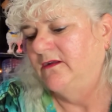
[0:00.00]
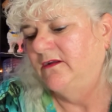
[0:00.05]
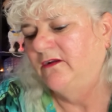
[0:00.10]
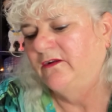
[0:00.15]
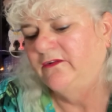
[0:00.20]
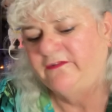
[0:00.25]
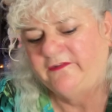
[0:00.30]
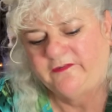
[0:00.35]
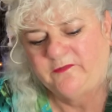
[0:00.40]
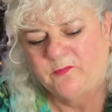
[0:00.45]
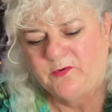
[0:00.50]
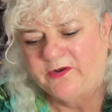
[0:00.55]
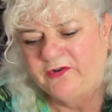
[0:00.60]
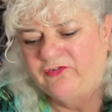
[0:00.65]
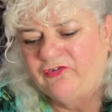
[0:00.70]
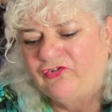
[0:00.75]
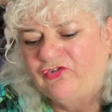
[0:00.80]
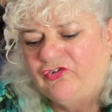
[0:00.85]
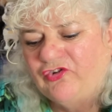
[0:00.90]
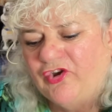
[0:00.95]
I just wanted
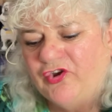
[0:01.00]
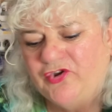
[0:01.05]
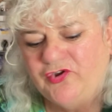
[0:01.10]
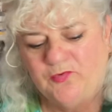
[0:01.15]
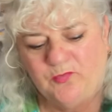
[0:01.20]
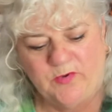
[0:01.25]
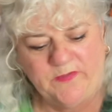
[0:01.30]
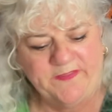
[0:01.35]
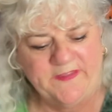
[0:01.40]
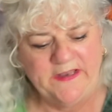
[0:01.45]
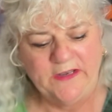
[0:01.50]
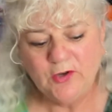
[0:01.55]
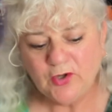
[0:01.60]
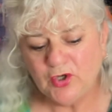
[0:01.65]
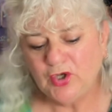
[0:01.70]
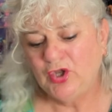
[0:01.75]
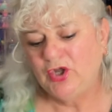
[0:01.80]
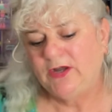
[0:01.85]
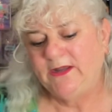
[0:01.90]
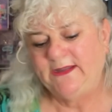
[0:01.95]
to show you what they look
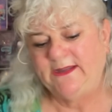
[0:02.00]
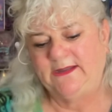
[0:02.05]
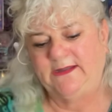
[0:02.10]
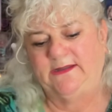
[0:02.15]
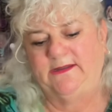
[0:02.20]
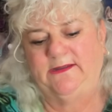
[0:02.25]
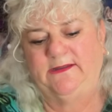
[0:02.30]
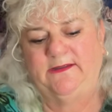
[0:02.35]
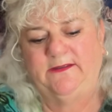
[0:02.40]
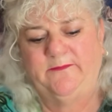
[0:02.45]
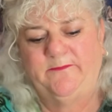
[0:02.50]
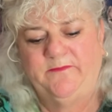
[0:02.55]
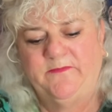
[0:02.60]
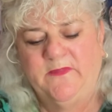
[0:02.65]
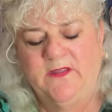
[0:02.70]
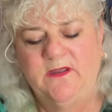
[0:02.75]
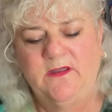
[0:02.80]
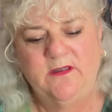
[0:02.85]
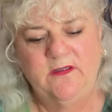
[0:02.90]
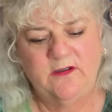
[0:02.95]
like.
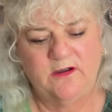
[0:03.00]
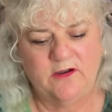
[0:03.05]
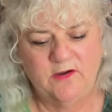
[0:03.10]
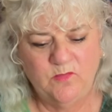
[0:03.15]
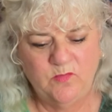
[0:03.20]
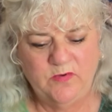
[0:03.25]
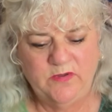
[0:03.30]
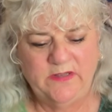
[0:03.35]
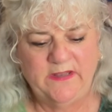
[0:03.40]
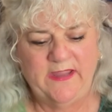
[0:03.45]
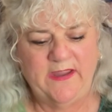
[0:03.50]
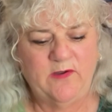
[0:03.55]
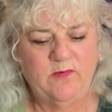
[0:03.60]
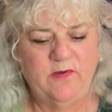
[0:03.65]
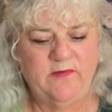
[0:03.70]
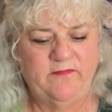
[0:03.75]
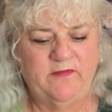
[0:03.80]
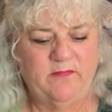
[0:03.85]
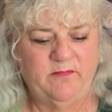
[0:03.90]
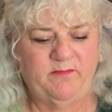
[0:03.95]
I will,
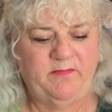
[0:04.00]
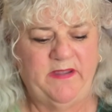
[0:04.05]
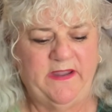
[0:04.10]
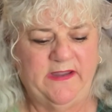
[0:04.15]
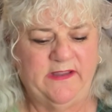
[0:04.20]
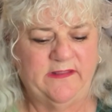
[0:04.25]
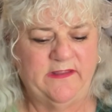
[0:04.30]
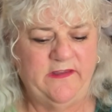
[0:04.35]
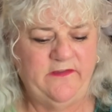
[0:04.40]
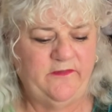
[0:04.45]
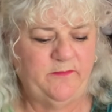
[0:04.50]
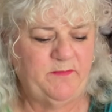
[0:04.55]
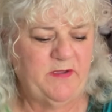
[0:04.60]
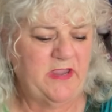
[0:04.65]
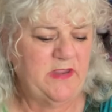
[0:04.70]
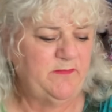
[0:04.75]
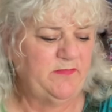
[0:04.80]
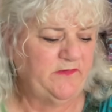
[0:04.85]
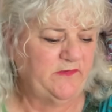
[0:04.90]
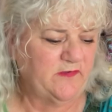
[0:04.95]
however, pack these
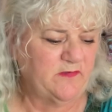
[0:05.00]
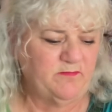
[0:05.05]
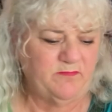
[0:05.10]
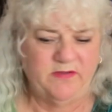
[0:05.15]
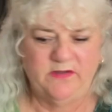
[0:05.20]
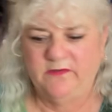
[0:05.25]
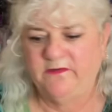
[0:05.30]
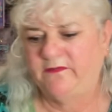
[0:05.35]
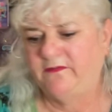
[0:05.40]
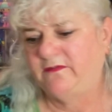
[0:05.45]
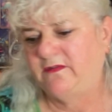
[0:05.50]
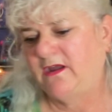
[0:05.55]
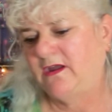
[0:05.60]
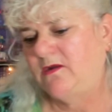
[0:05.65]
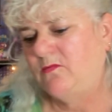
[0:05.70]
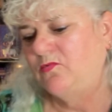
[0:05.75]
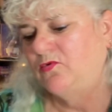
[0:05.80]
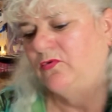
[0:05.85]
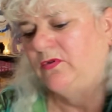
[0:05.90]
papers up because they will